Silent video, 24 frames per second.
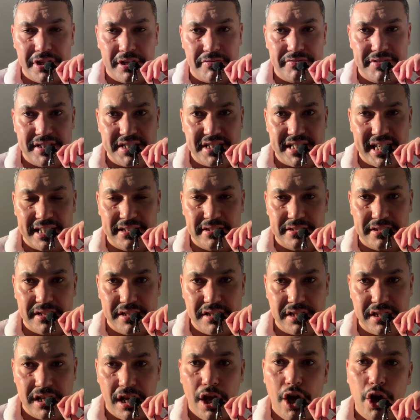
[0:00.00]
of the
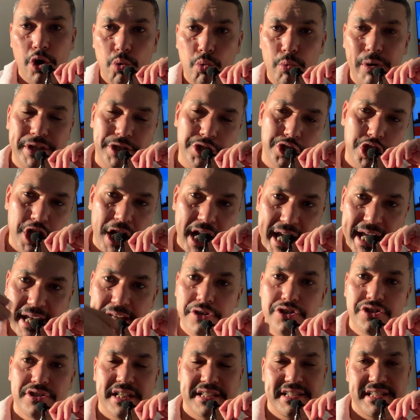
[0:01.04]
sentence, we
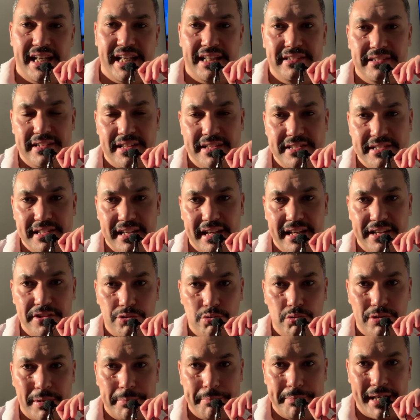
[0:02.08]
change the sentence
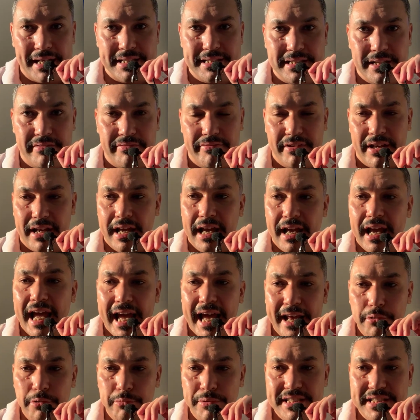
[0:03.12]
into the passive
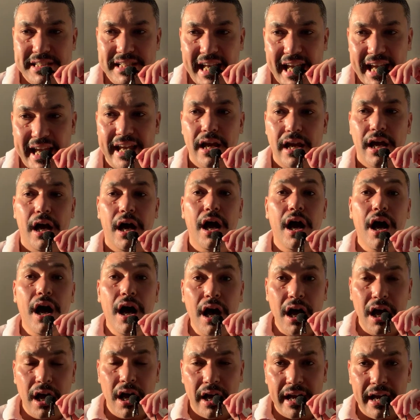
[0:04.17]
and we say,
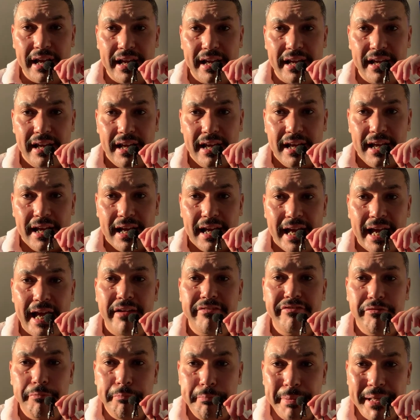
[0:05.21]
I
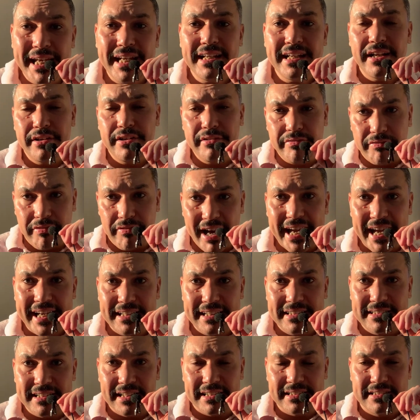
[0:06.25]
have been
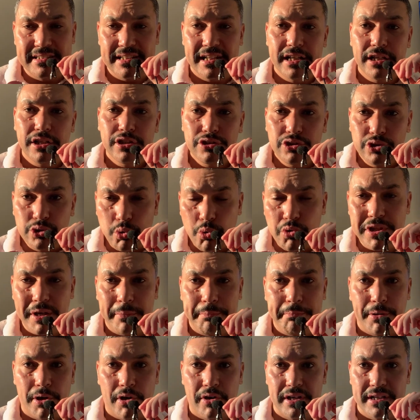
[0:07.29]
invited to the
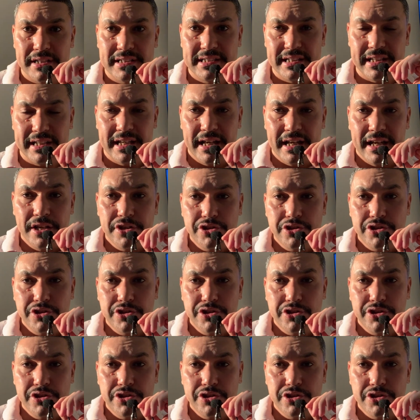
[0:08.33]
party.